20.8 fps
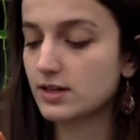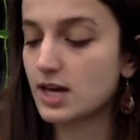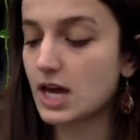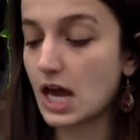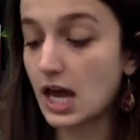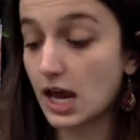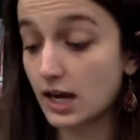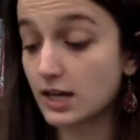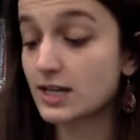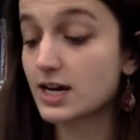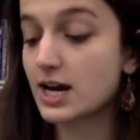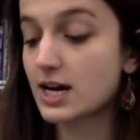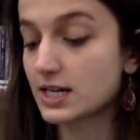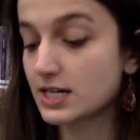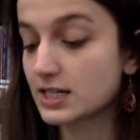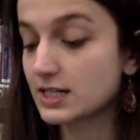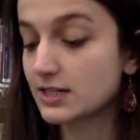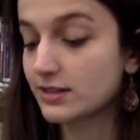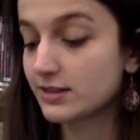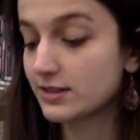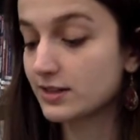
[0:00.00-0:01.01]
I
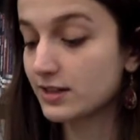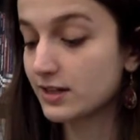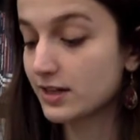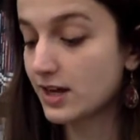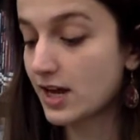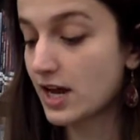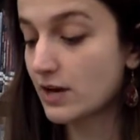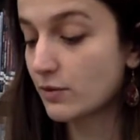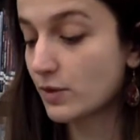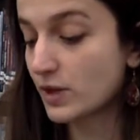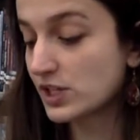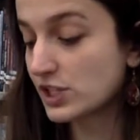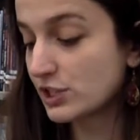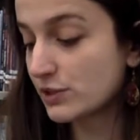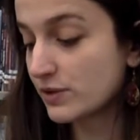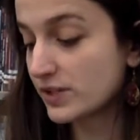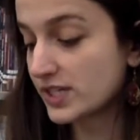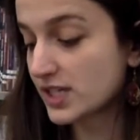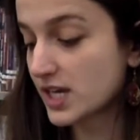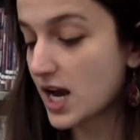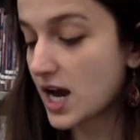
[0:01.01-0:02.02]
nodded, and when she
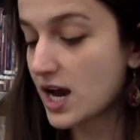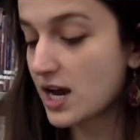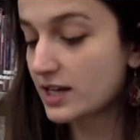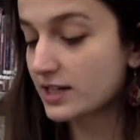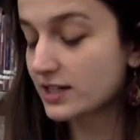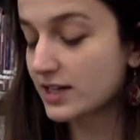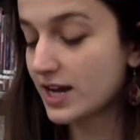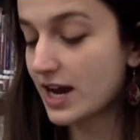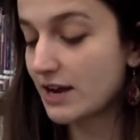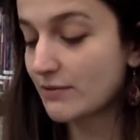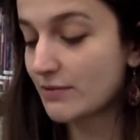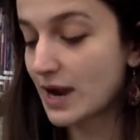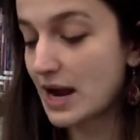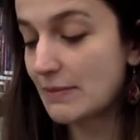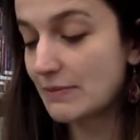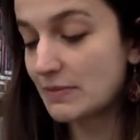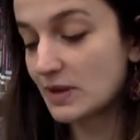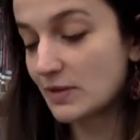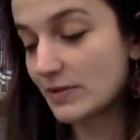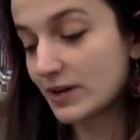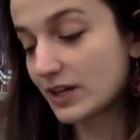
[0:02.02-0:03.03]
was gone, I wrapped
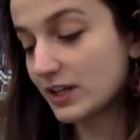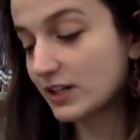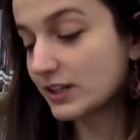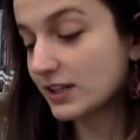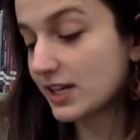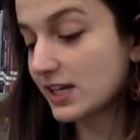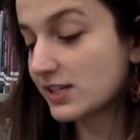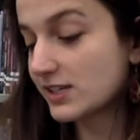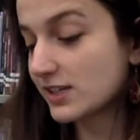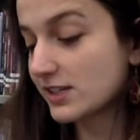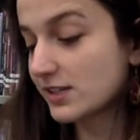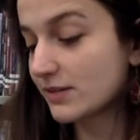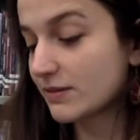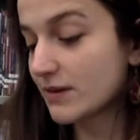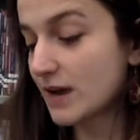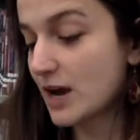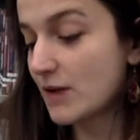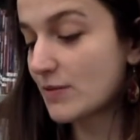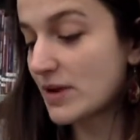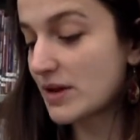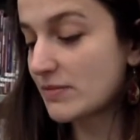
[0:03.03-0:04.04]
the belt and laces
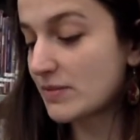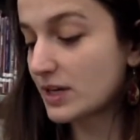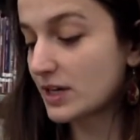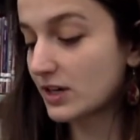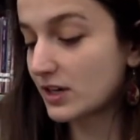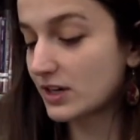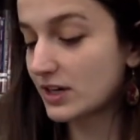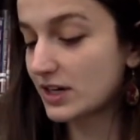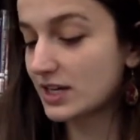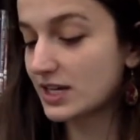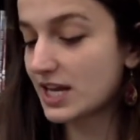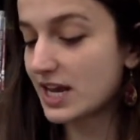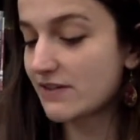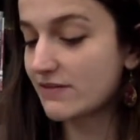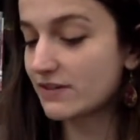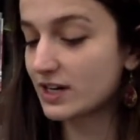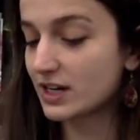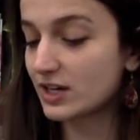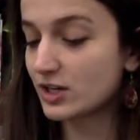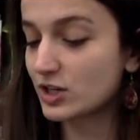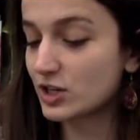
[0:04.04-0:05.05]
around my middle and gave it
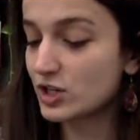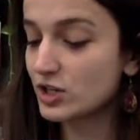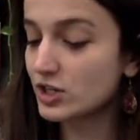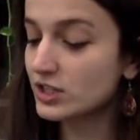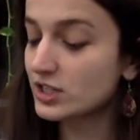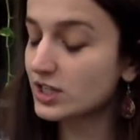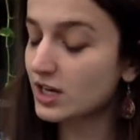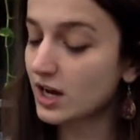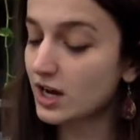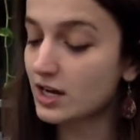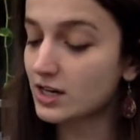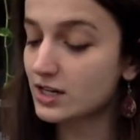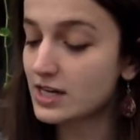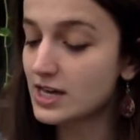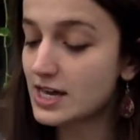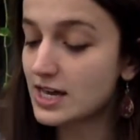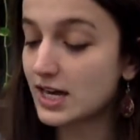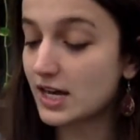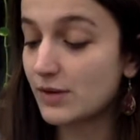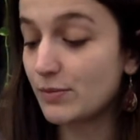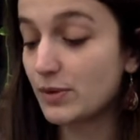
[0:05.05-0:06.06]
a good tug
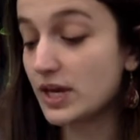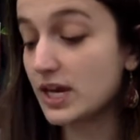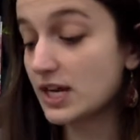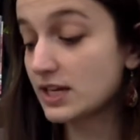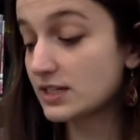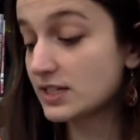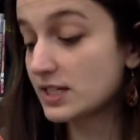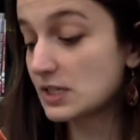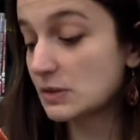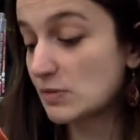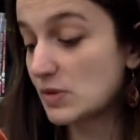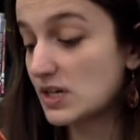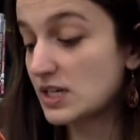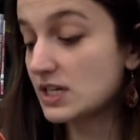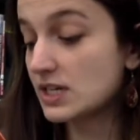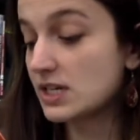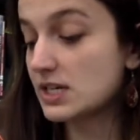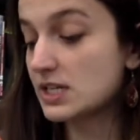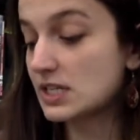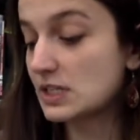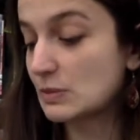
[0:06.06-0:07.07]
and began to spin
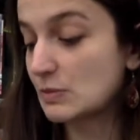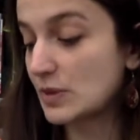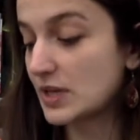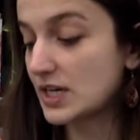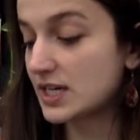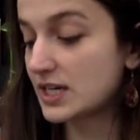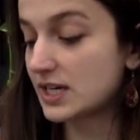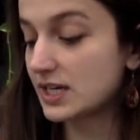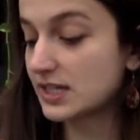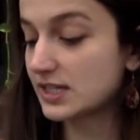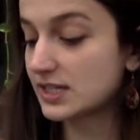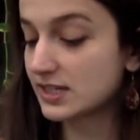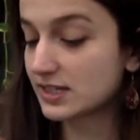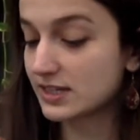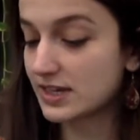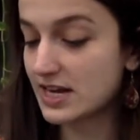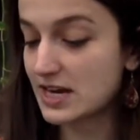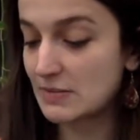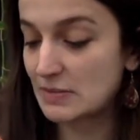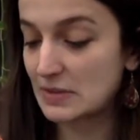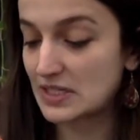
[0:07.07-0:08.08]
and
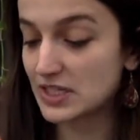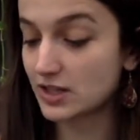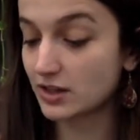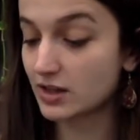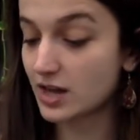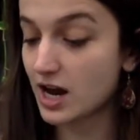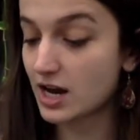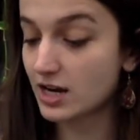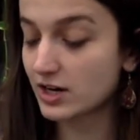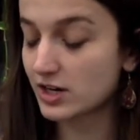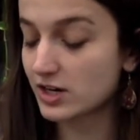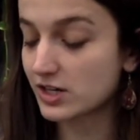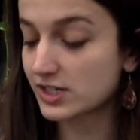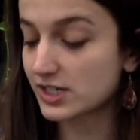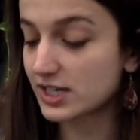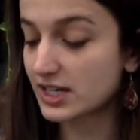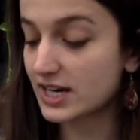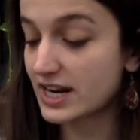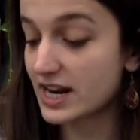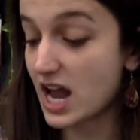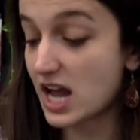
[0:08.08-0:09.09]
slam into the lockers,
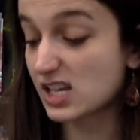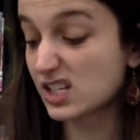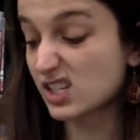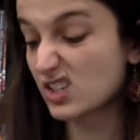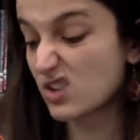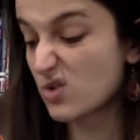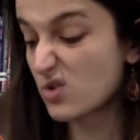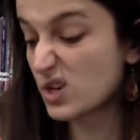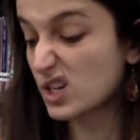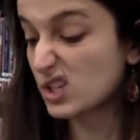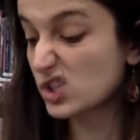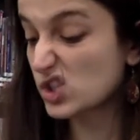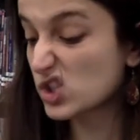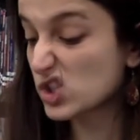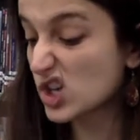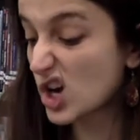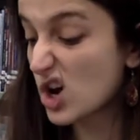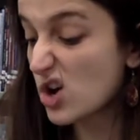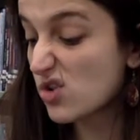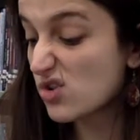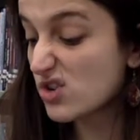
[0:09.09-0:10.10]
and I got going
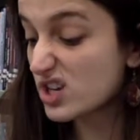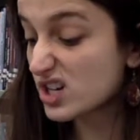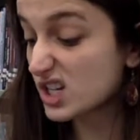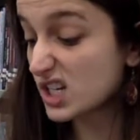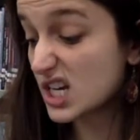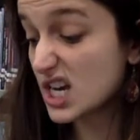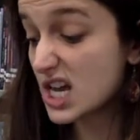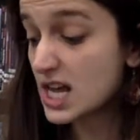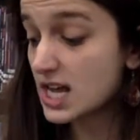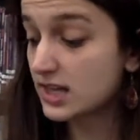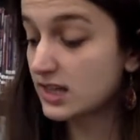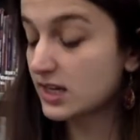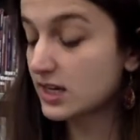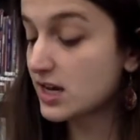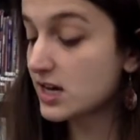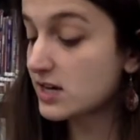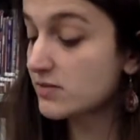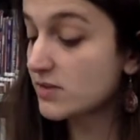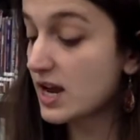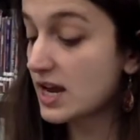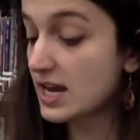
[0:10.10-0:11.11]
so good the
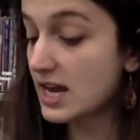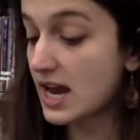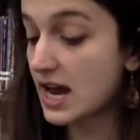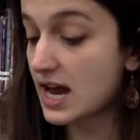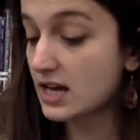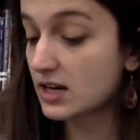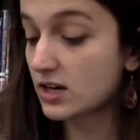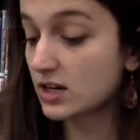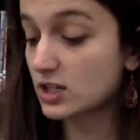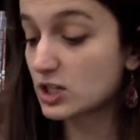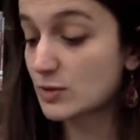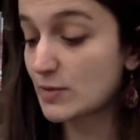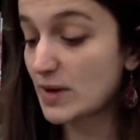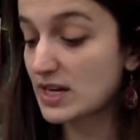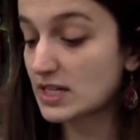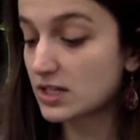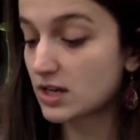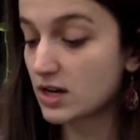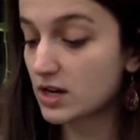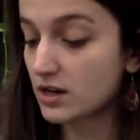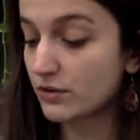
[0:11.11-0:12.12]
gum I had under my
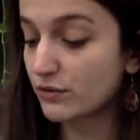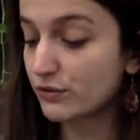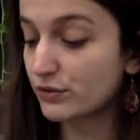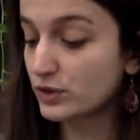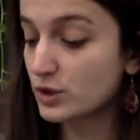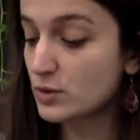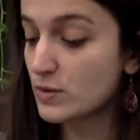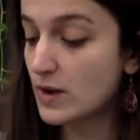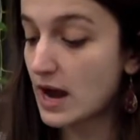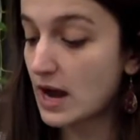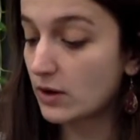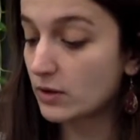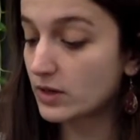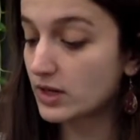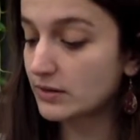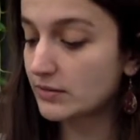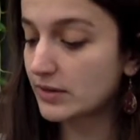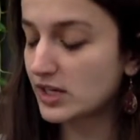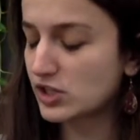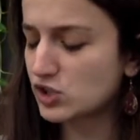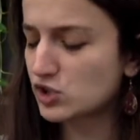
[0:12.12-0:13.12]
tongue flew out and
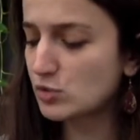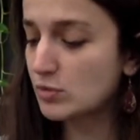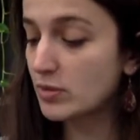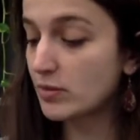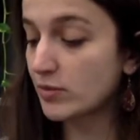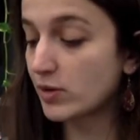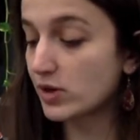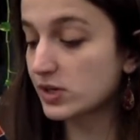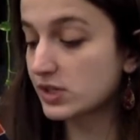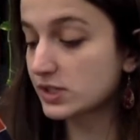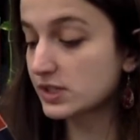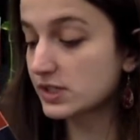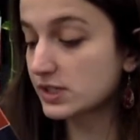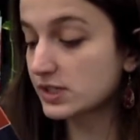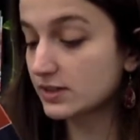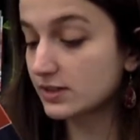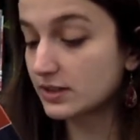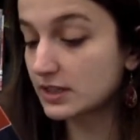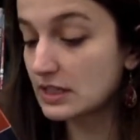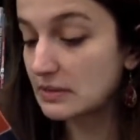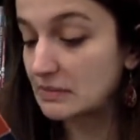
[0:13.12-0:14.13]
my Super Ball
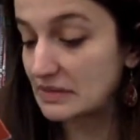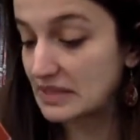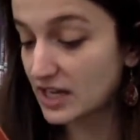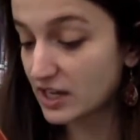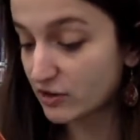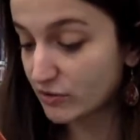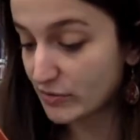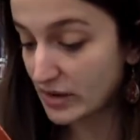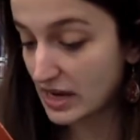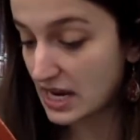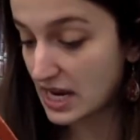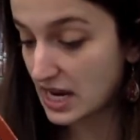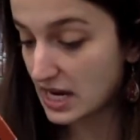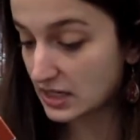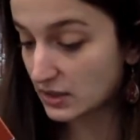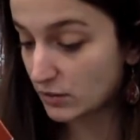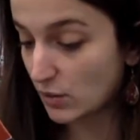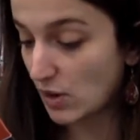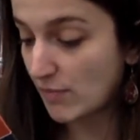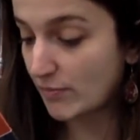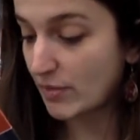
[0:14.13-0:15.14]
slipped out of my hand and
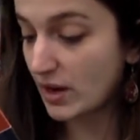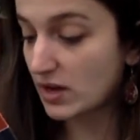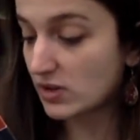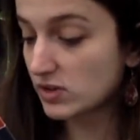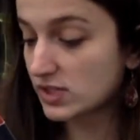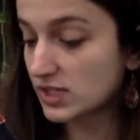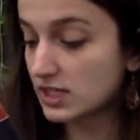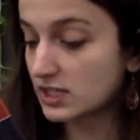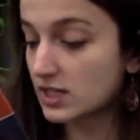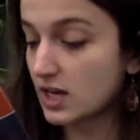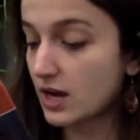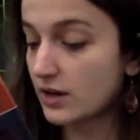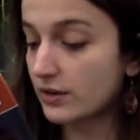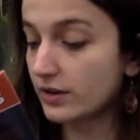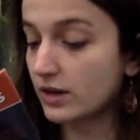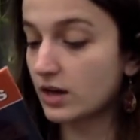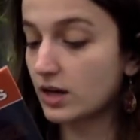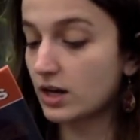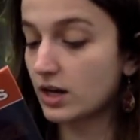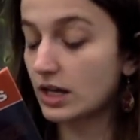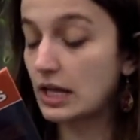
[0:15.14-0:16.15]
went bouncing down the
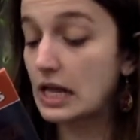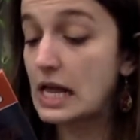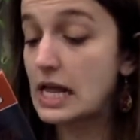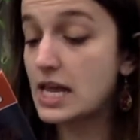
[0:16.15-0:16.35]
hall.